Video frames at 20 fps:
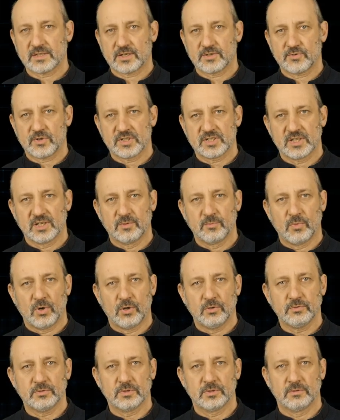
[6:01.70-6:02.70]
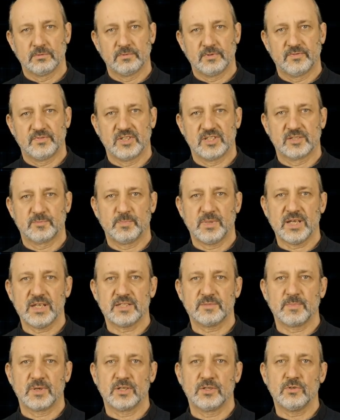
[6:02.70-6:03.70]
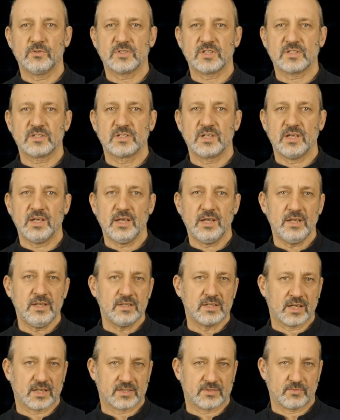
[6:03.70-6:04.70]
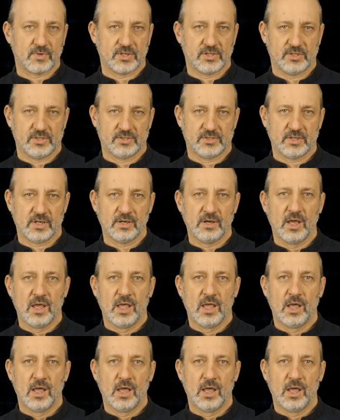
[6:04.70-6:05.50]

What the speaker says: addressing mode with displacement uses the index register